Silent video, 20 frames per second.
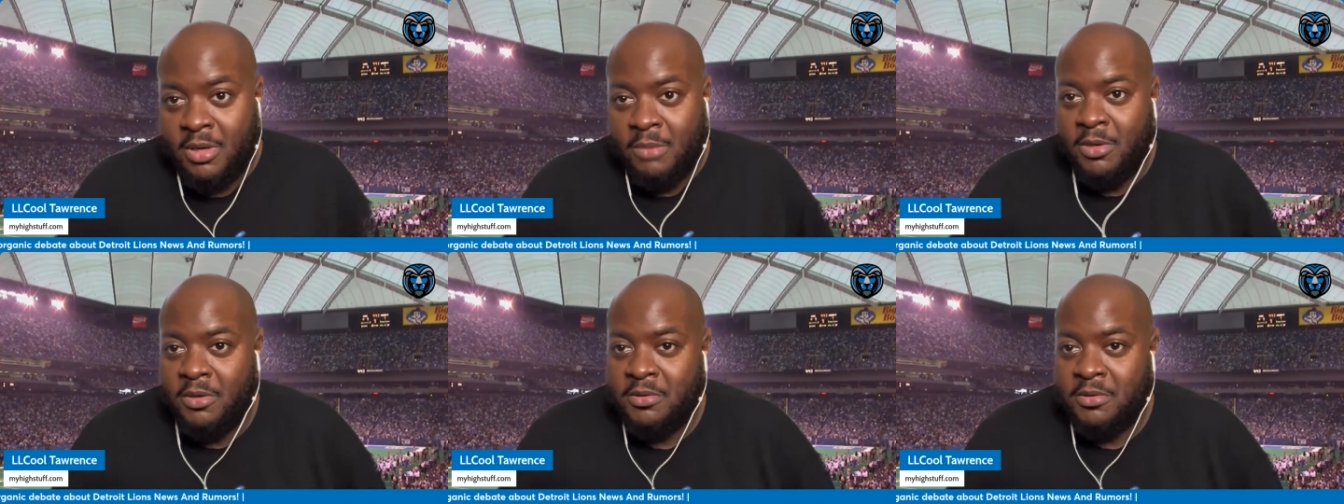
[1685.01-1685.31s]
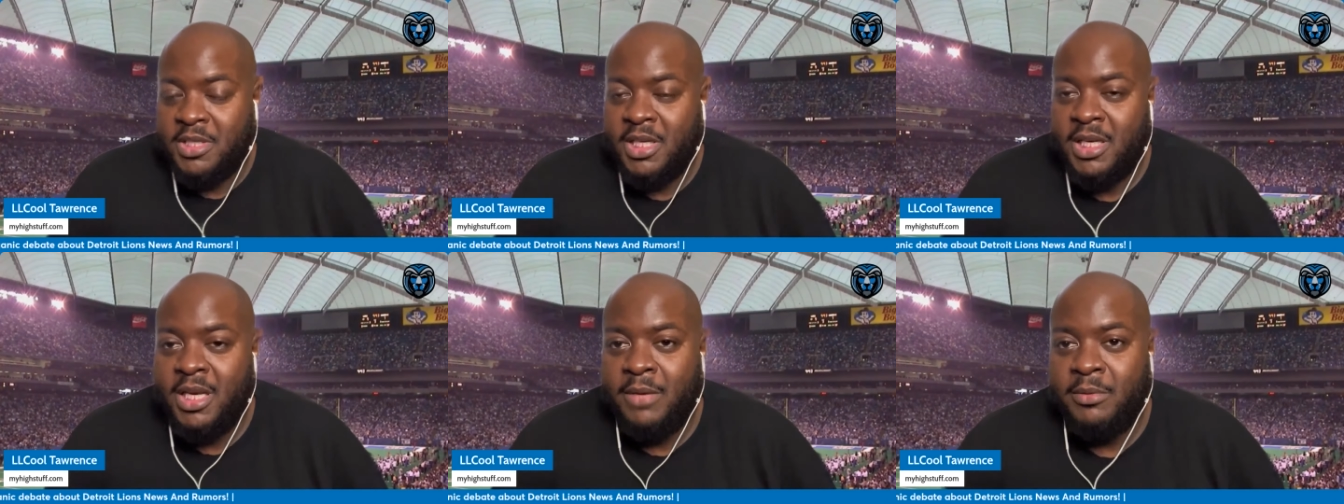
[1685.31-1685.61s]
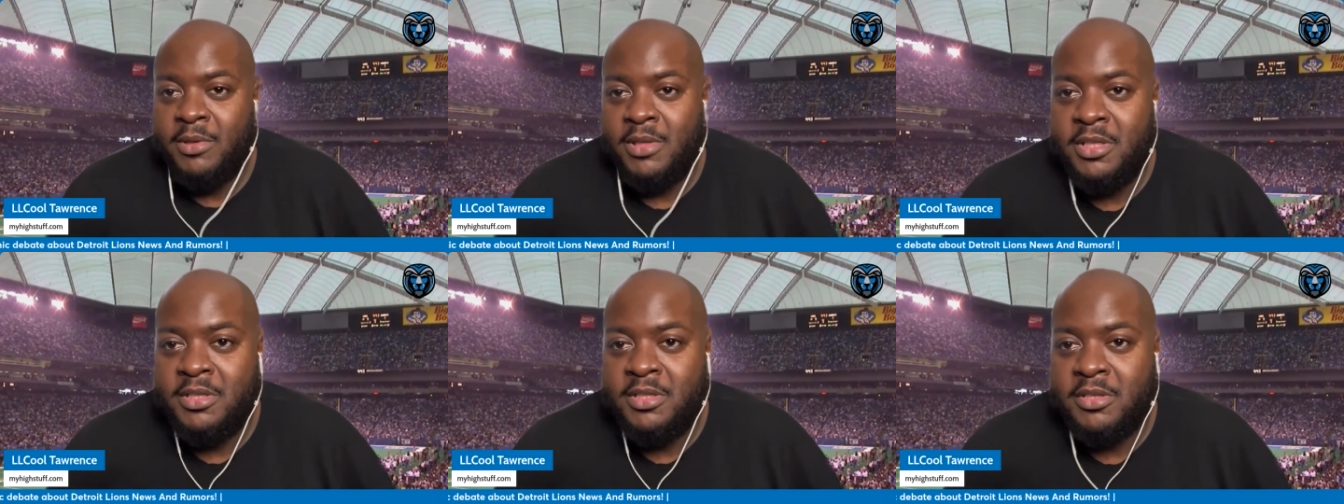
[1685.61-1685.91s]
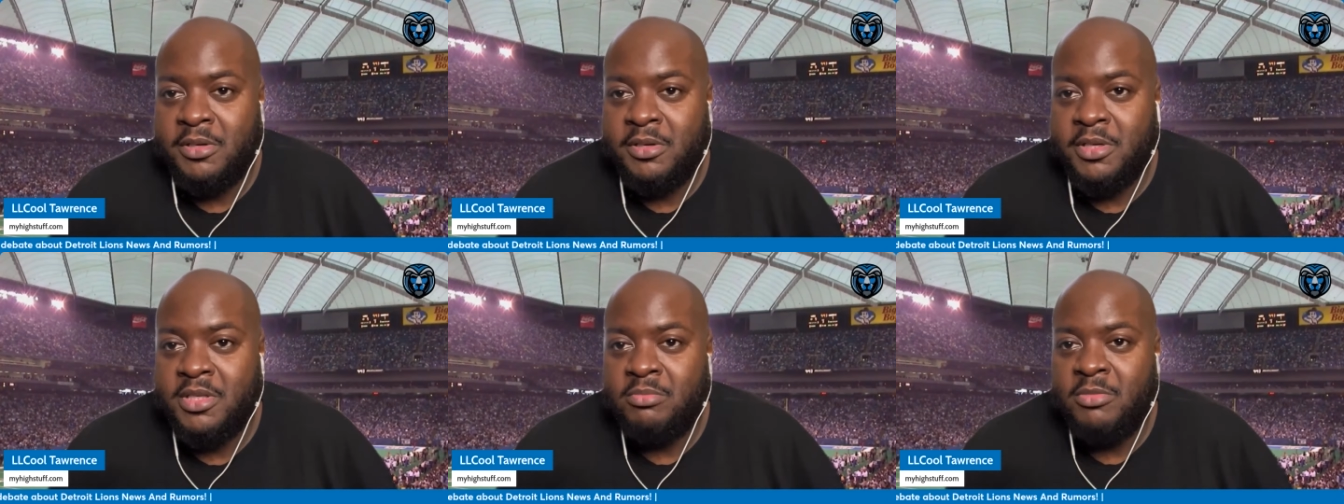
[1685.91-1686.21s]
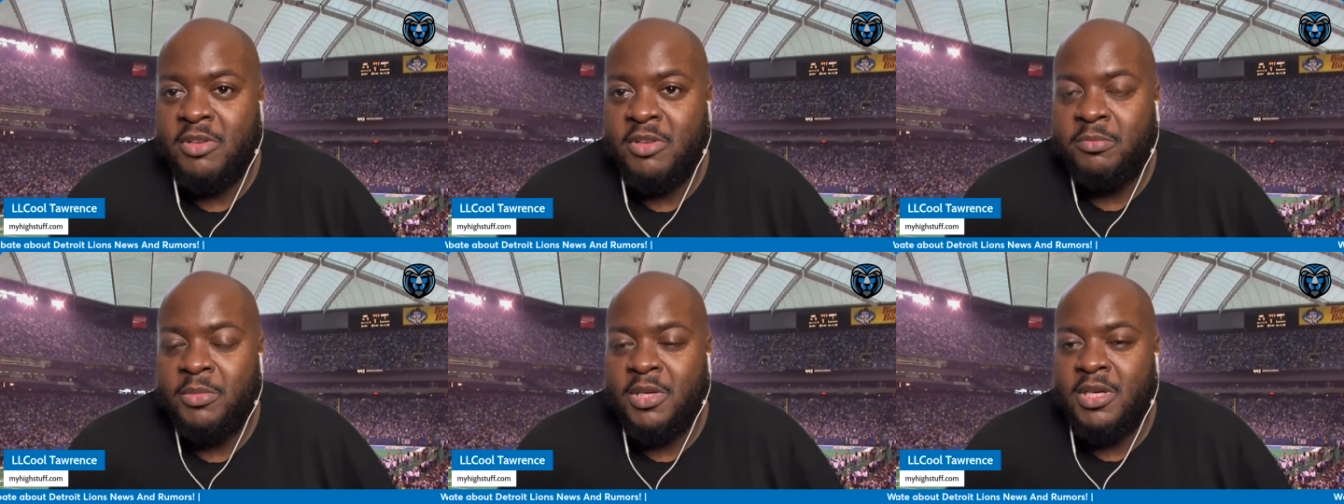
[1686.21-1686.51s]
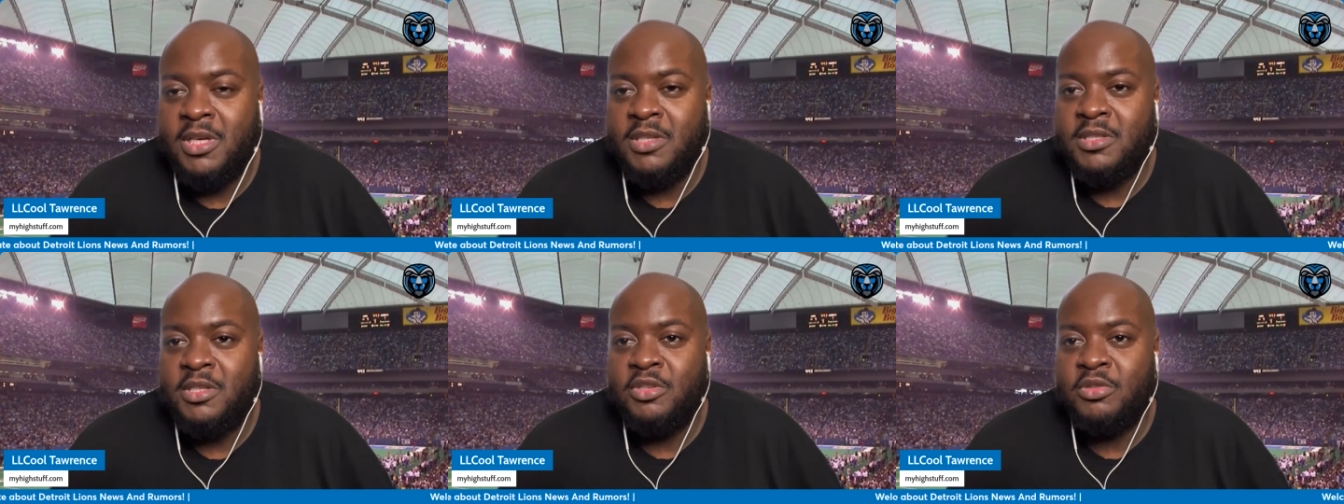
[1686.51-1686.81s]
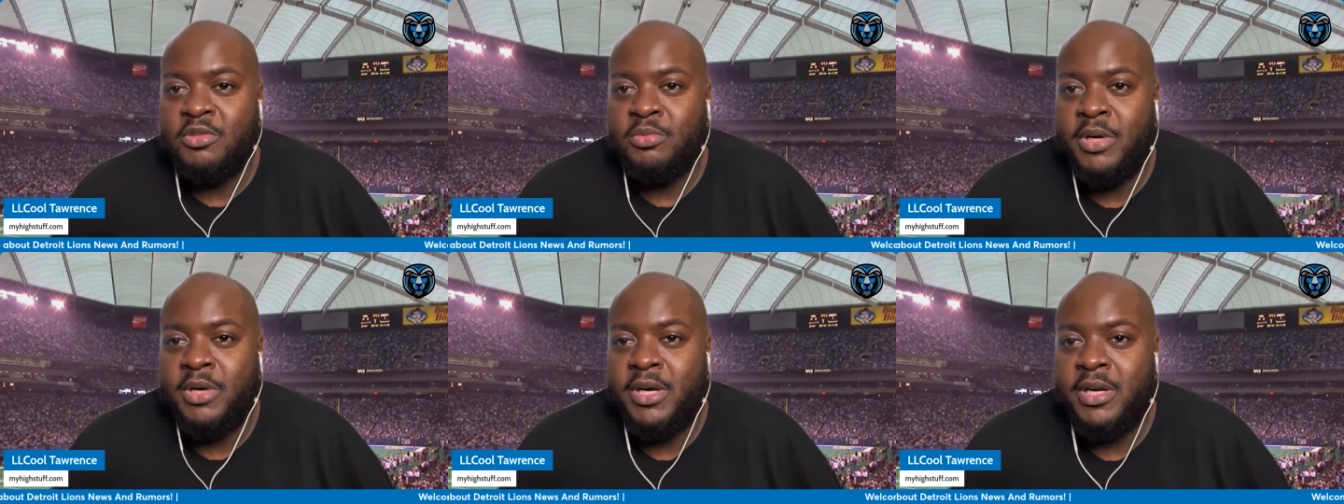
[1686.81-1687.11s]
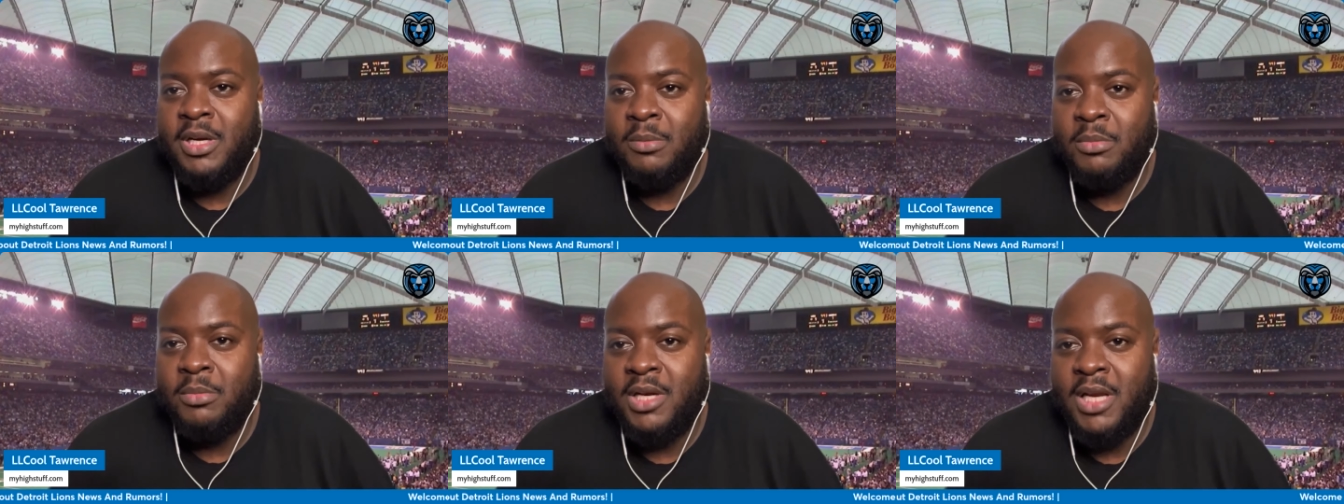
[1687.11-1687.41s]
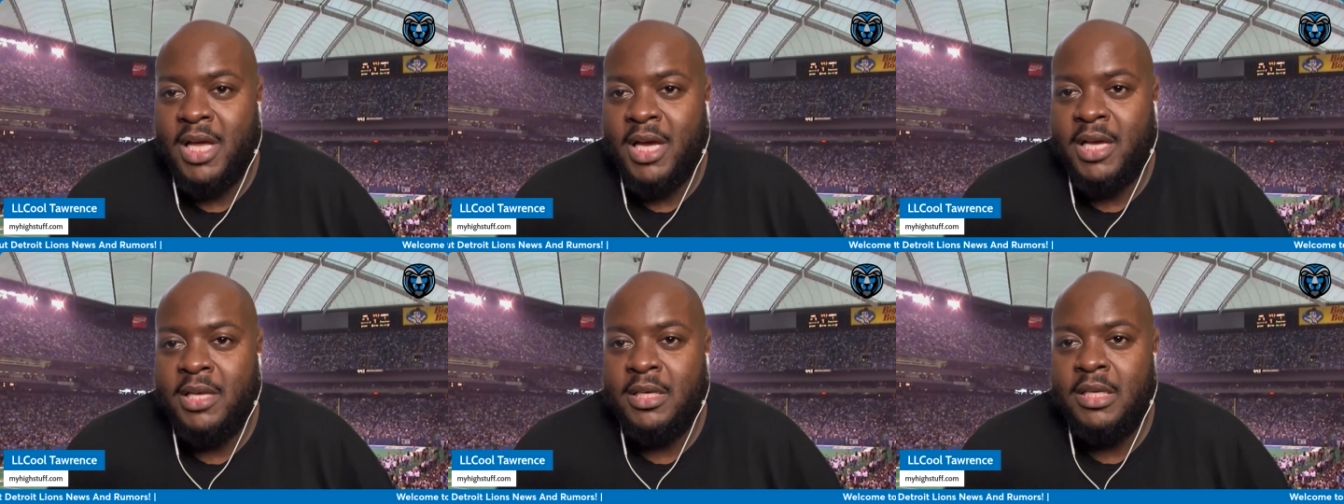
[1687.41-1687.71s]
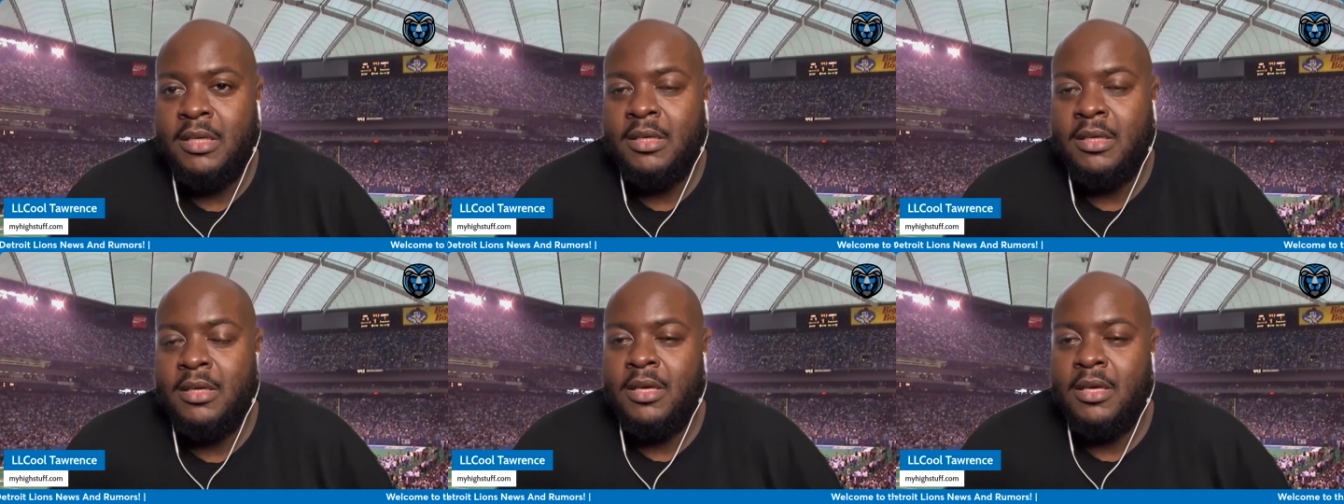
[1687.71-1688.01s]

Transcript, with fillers: I'm going to say they released Chris Smith because he was wearing number 90,